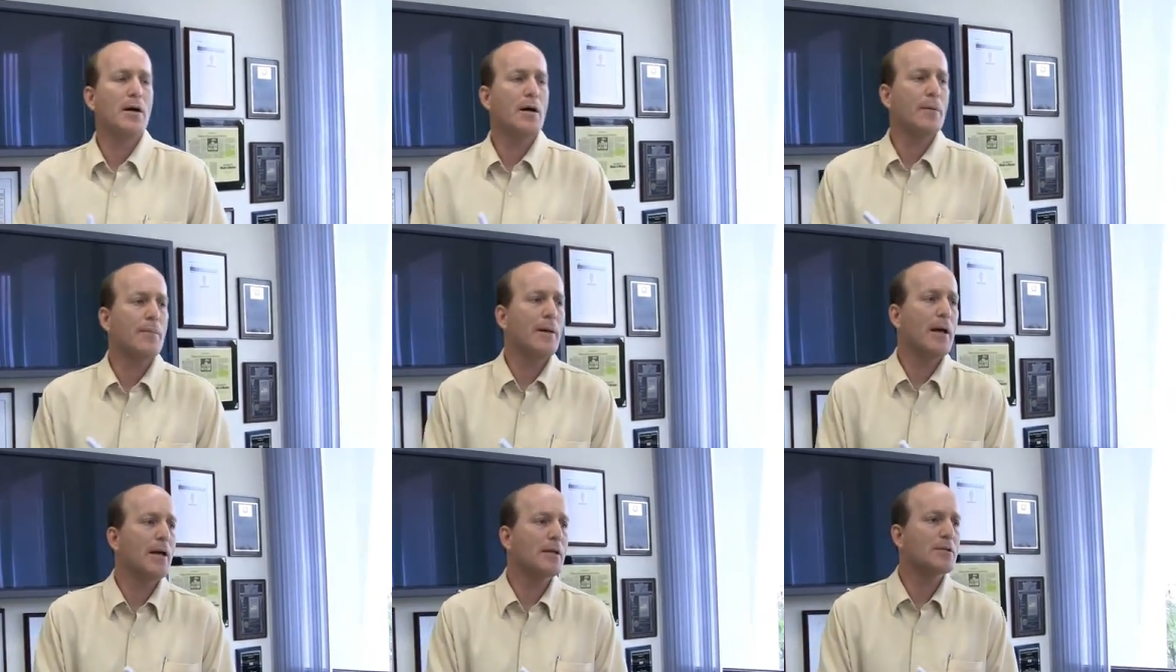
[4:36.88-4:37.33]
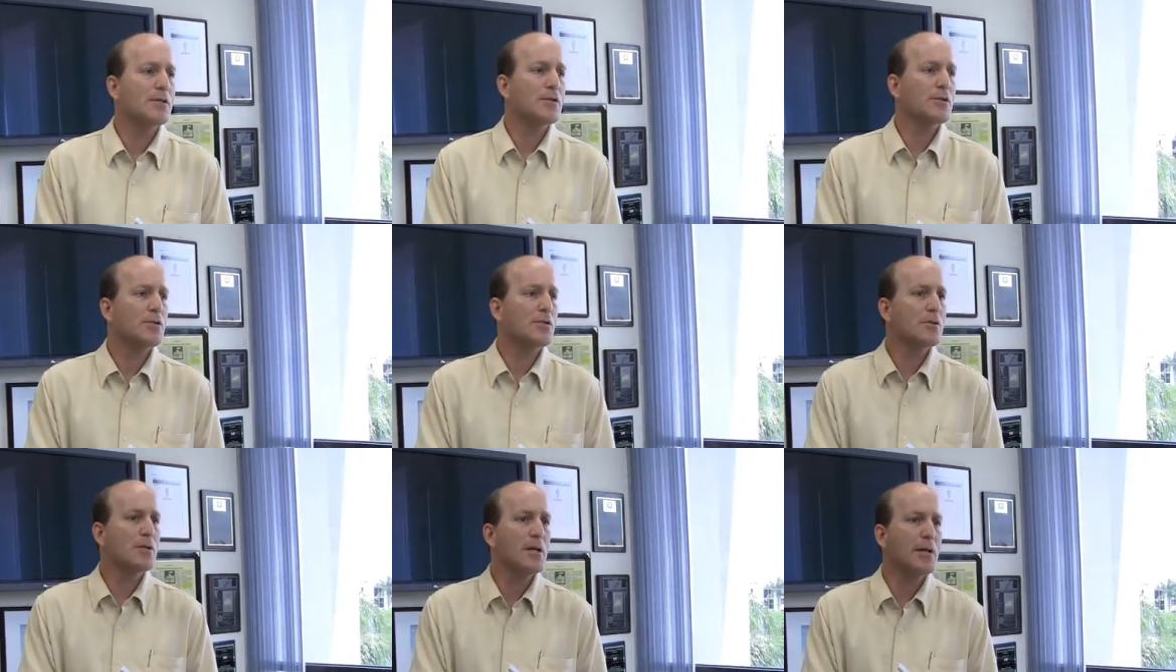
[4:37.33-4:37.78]

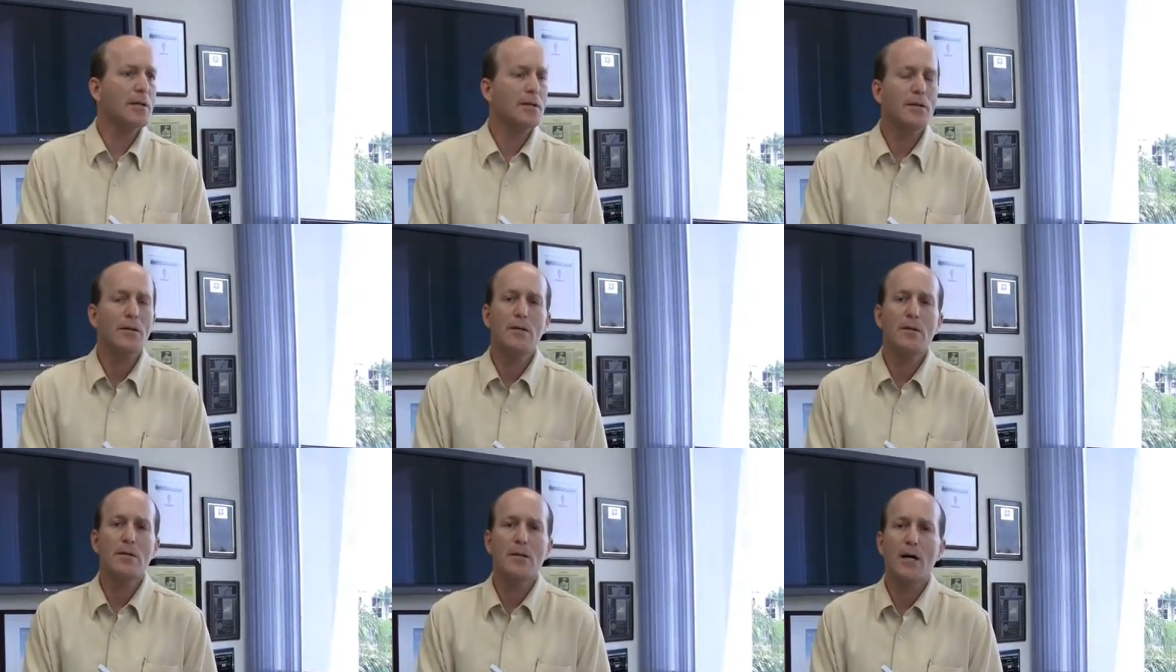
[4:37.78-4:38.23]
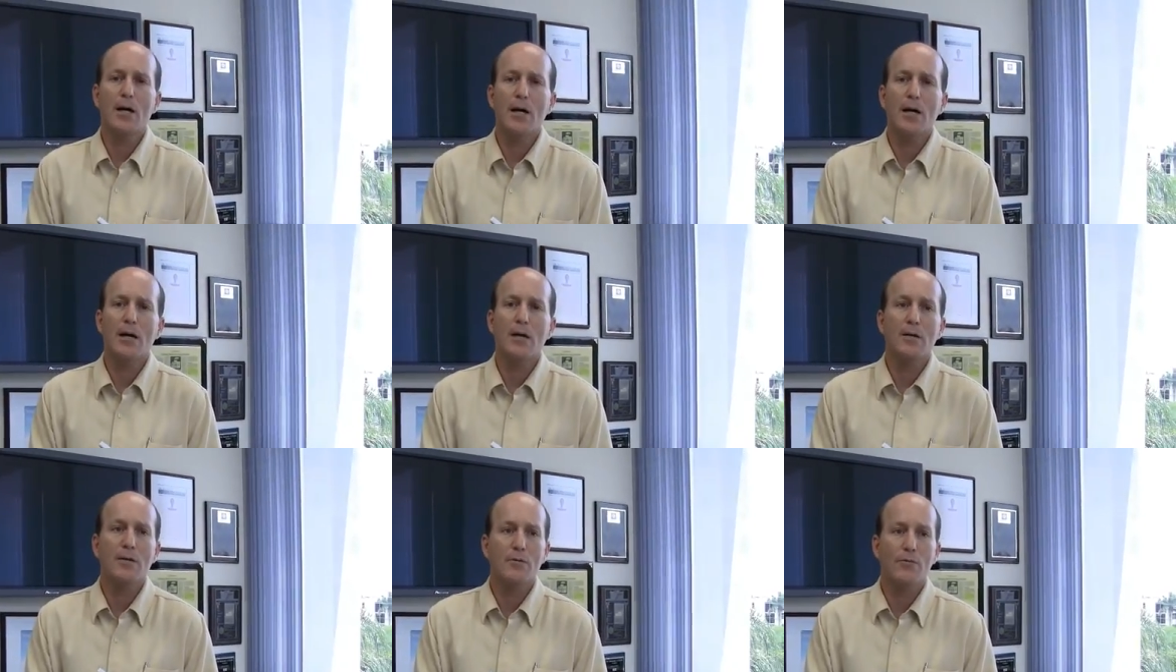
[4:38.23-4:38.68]
passengers and
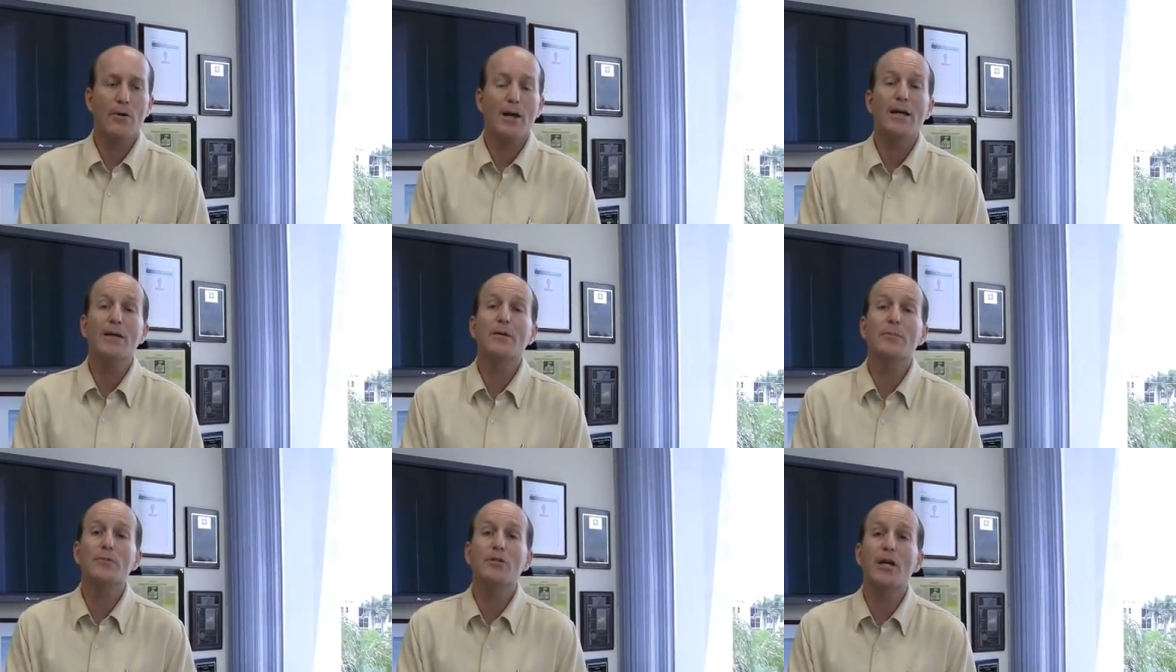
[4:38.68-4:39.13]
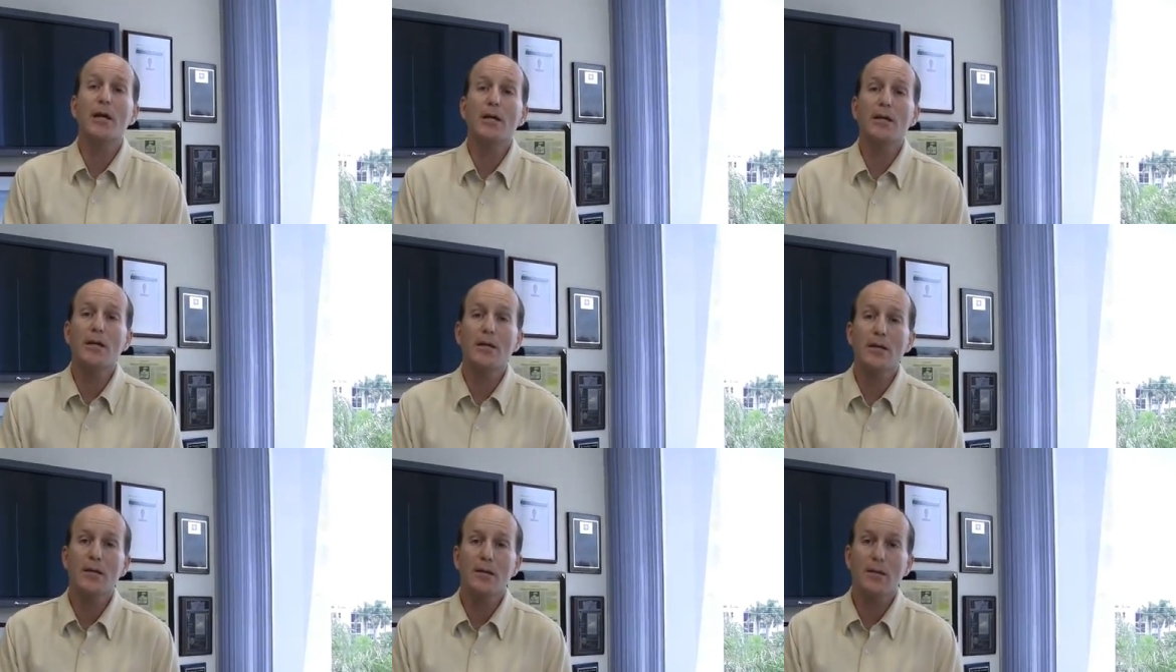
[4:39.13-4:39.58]
random checking.